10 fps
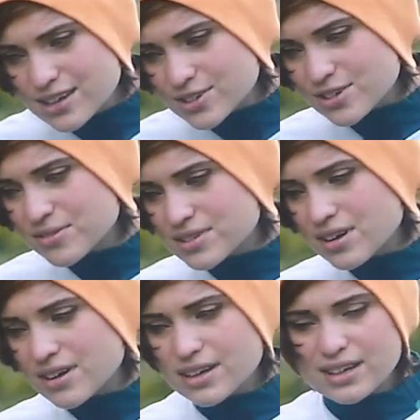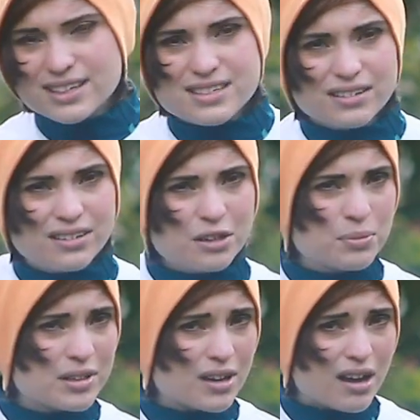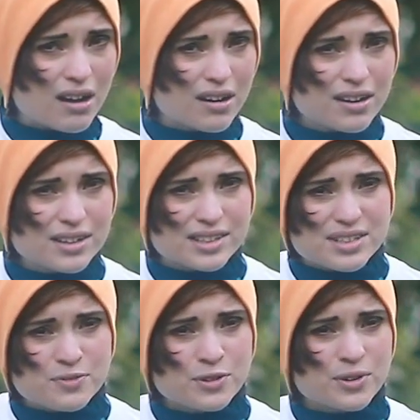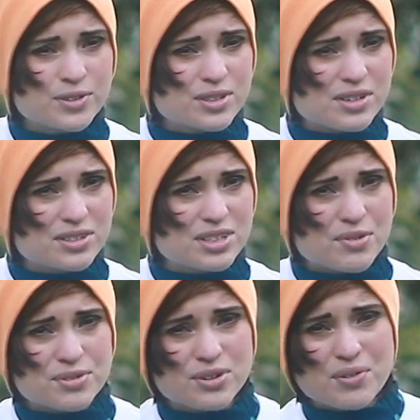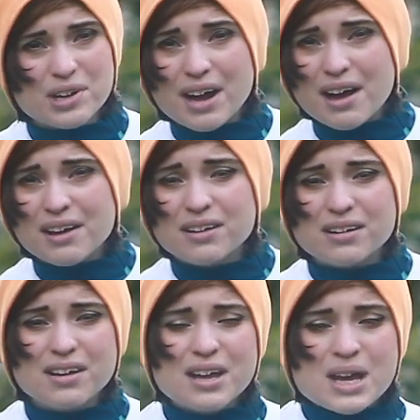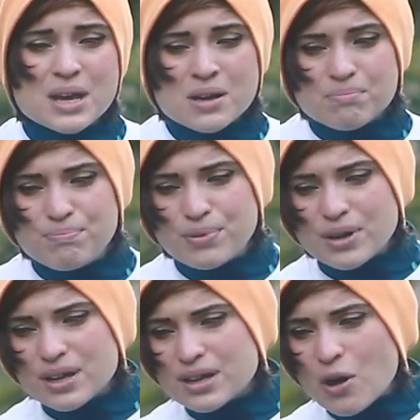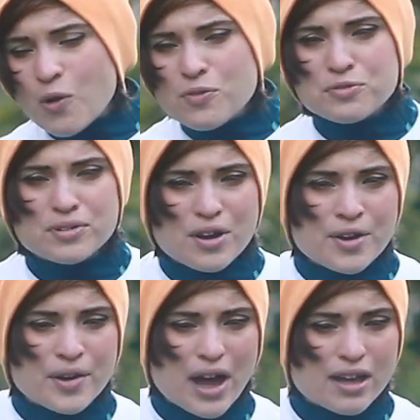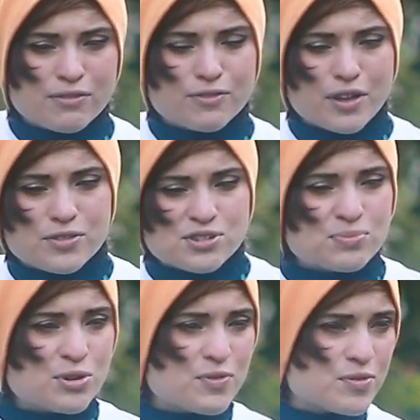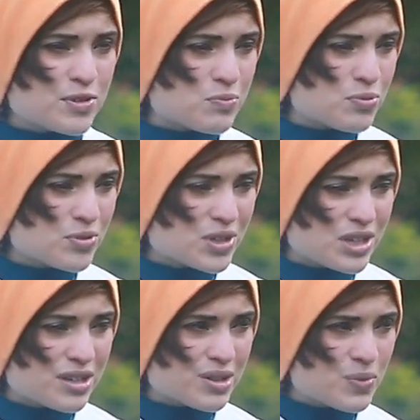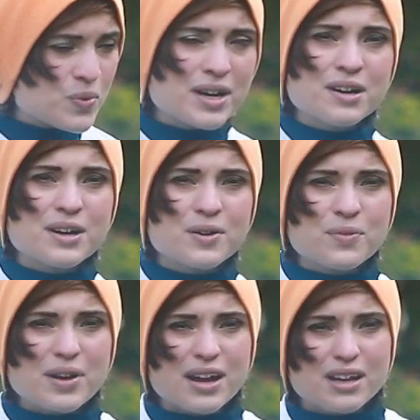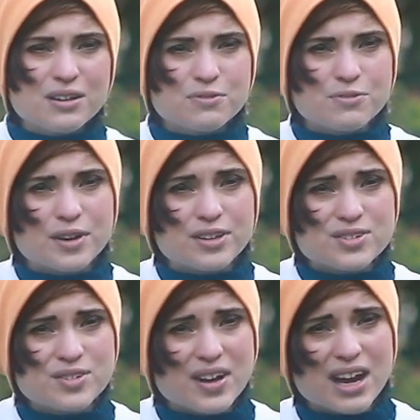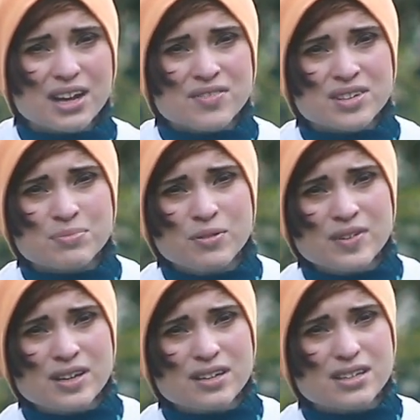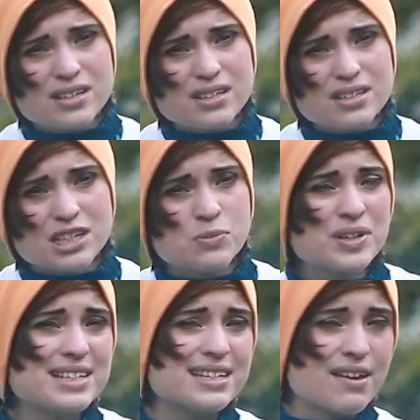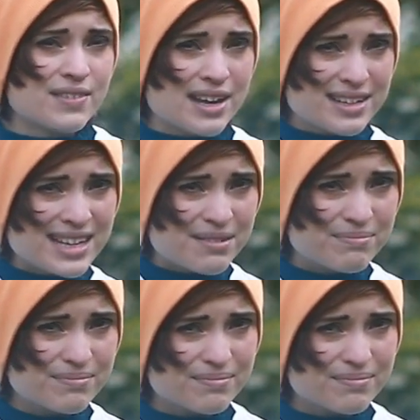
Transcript: it is so dark, it's a little bit hard and difficult to understand what's going on. But overall, I felt this movie was pretty weird and wacky and fun. So I gotta give this movie a 6.7 out of 10.